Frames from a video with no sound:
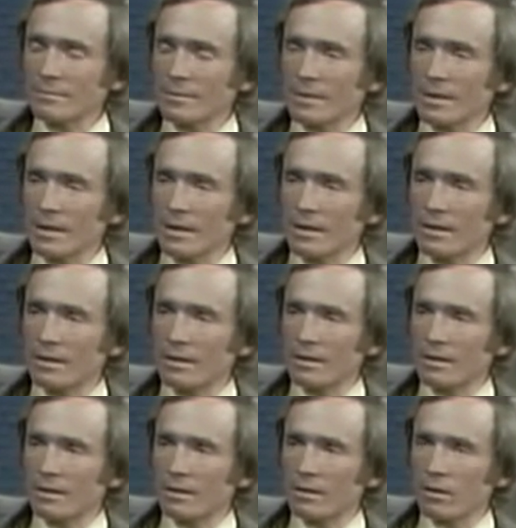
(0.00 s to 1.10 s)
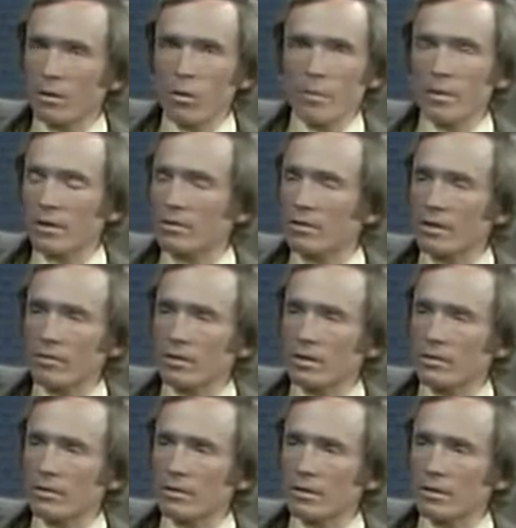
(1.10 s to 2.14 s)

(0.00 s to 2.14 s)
Yeah. Well, what makes a difference?